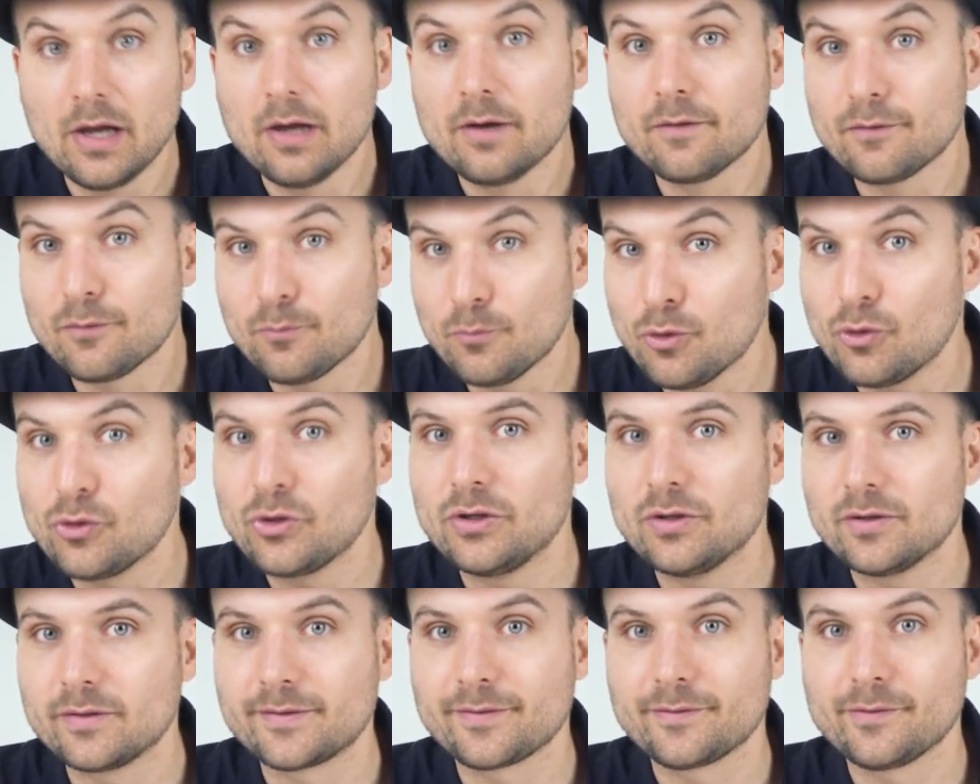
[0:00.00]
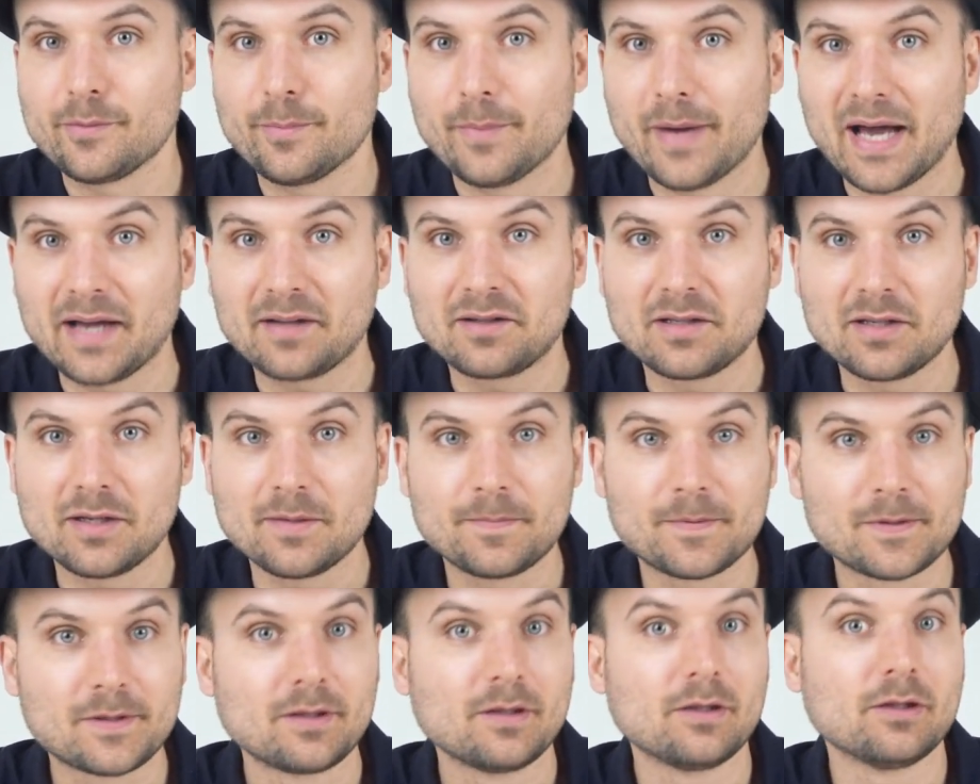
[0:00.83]
For more useful Mac
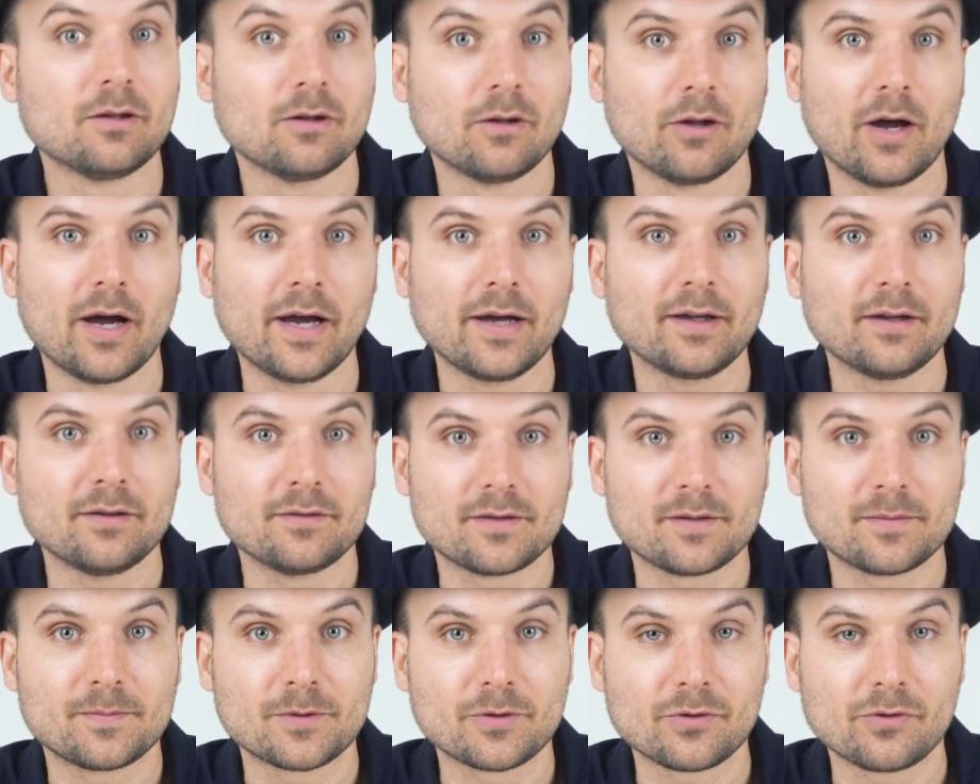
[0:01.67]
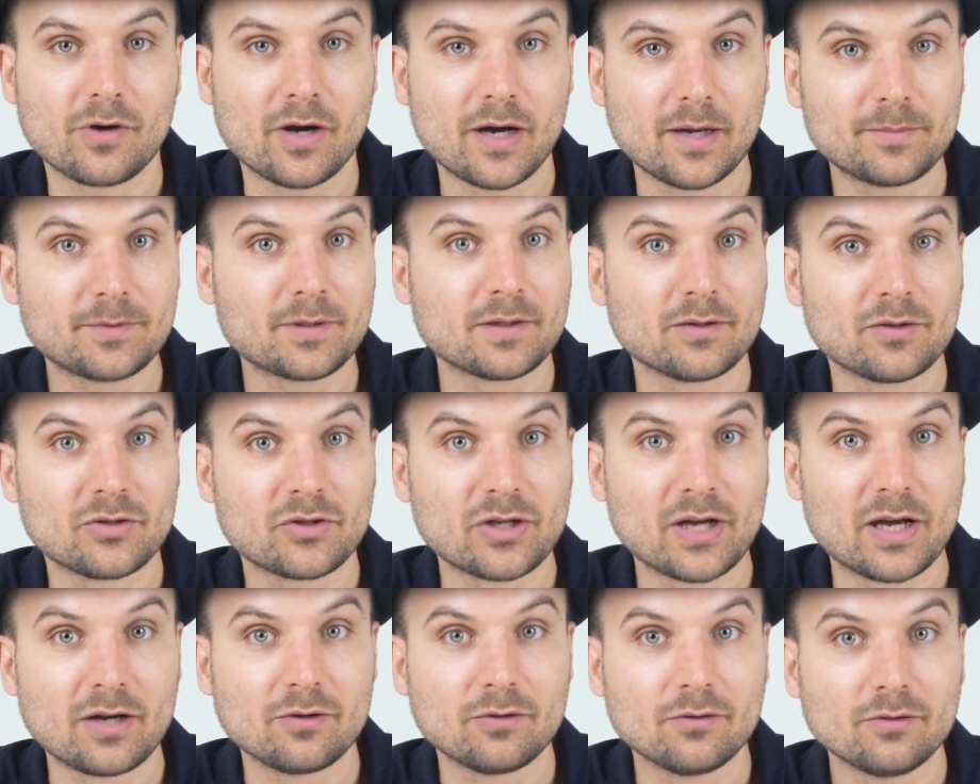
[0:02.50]
tips, like and subscribe to the
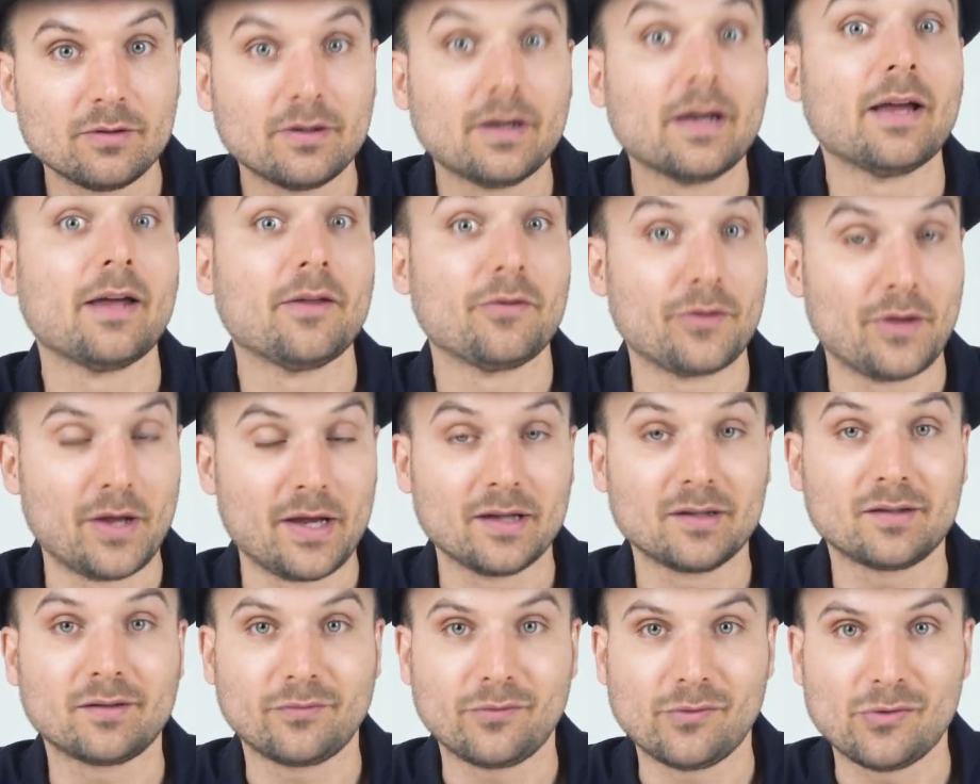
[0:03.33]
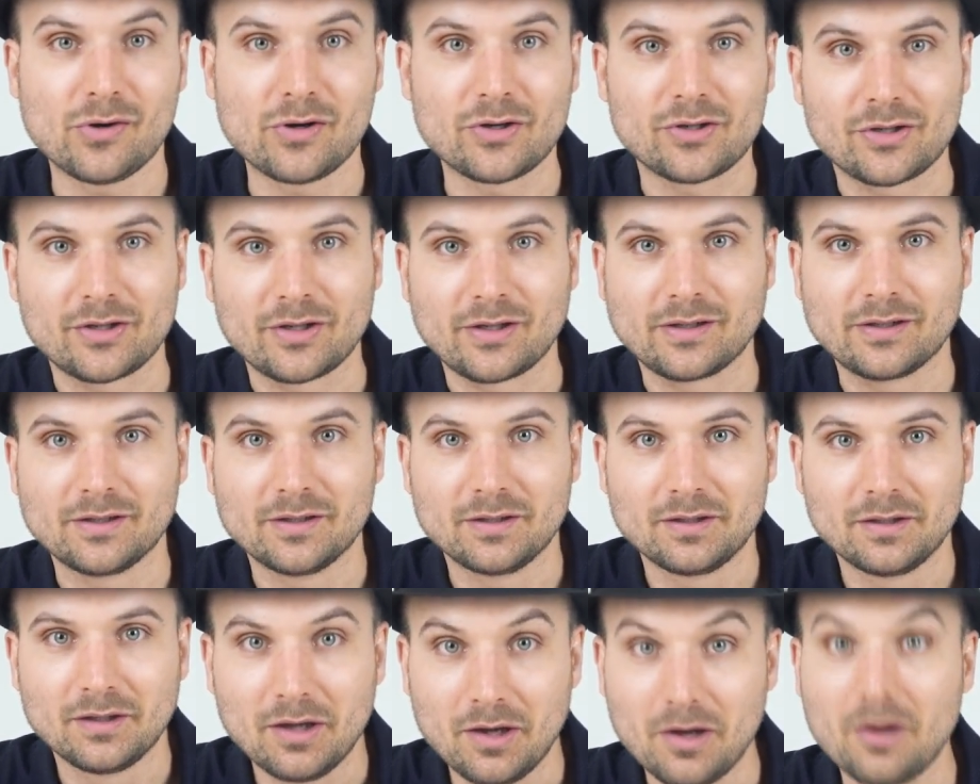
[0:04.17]
channel, and thanks for watching.
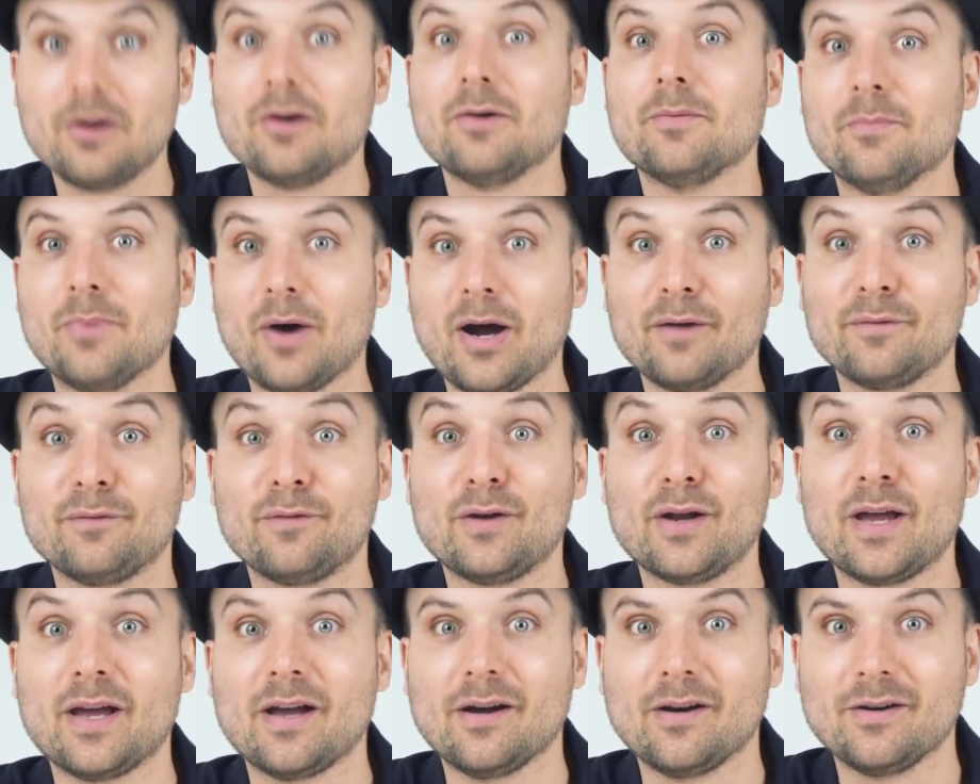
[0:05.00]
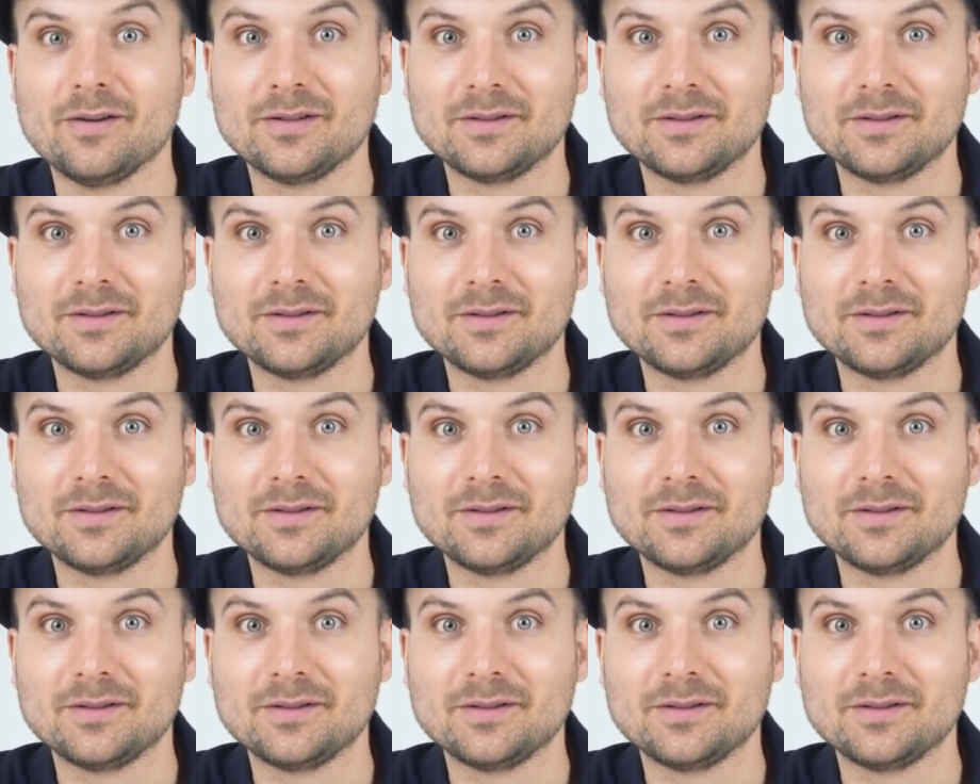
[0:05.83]
Bye for now.